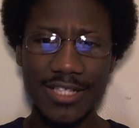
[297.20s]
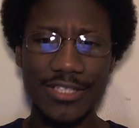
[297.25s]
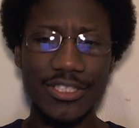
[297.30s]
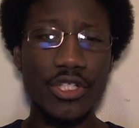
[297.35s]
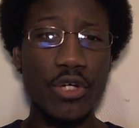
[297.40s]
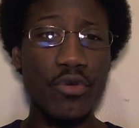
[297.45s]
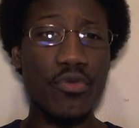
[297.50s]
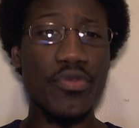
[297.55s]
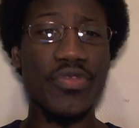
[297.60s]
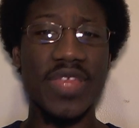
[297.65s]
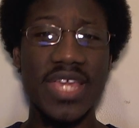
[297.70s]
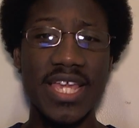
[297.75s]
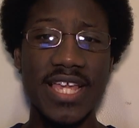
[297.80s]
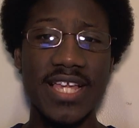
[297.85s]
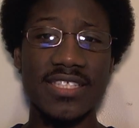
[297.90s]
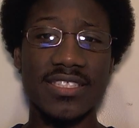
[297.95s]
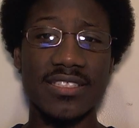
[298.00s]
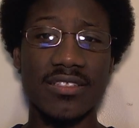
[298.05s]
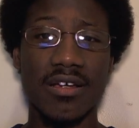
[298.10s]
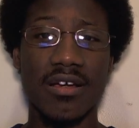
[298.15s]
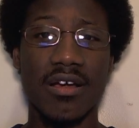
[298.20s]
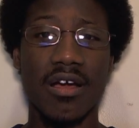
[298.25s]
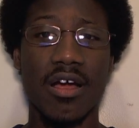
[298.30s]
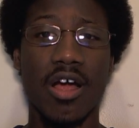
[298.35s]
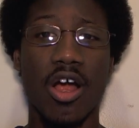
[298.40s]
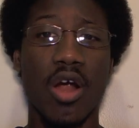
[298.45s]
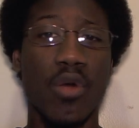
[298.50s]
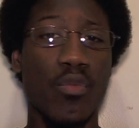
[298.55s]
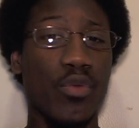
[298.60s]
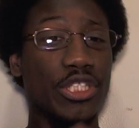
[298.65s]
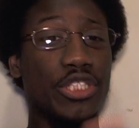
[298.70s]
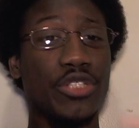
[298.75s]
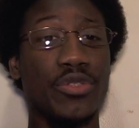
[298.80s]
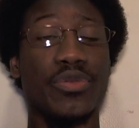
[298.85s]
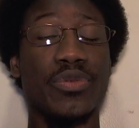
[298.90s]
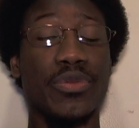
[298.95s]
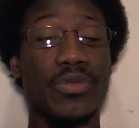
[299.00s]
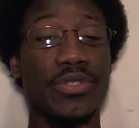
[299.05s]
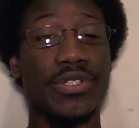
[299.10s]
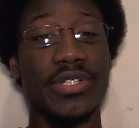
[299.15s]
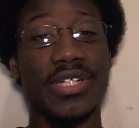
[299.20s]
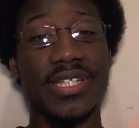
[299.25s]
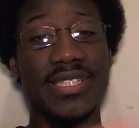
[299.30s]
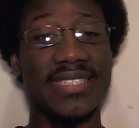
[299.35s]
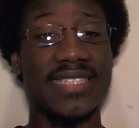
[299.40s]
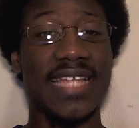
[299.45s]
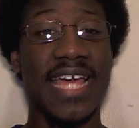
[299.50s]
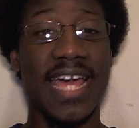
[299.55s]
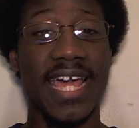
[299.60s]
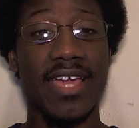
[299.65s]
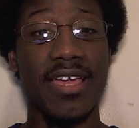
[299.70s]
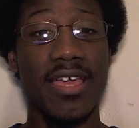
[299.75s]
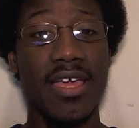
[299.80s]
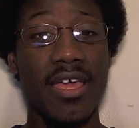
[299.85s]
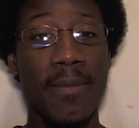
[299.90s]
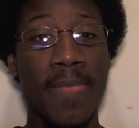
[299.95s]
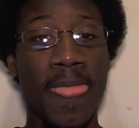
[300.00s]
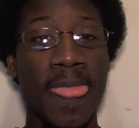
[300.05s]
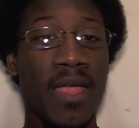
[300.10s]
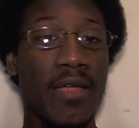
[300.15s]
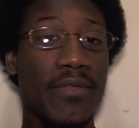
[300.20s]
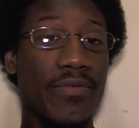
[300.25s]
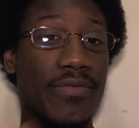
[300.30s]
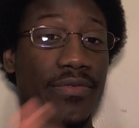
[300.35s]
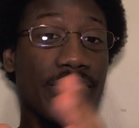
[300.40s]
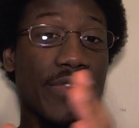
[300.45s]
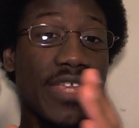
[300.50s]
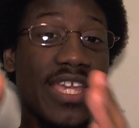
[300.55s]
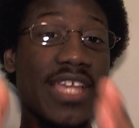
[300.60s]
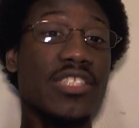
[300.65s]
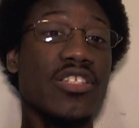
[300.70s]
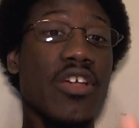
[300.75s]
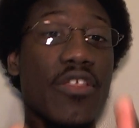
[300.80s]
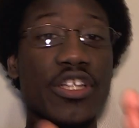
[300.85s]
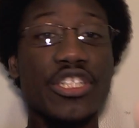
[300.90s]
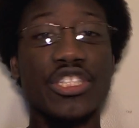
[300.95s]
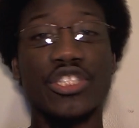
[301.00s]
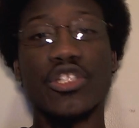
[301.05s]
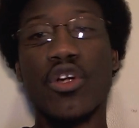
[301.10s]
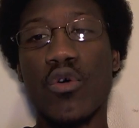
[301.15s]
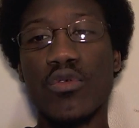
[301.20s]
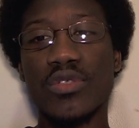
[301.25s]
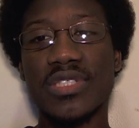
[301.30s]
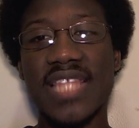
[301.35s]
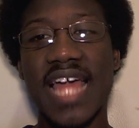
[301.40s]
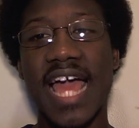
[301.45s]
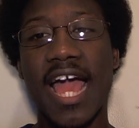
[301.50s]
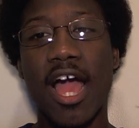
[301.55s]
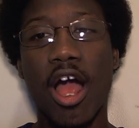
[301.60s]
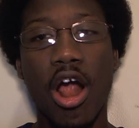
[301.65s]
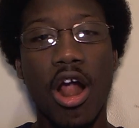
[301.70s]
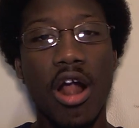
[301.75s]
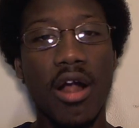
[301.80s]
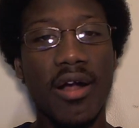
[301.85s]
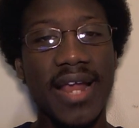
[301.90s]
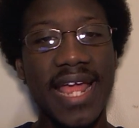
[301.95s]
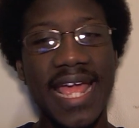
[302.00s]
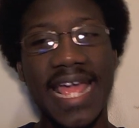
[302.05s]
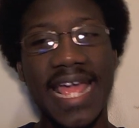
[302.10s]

So these are what you could say. These are the shows that are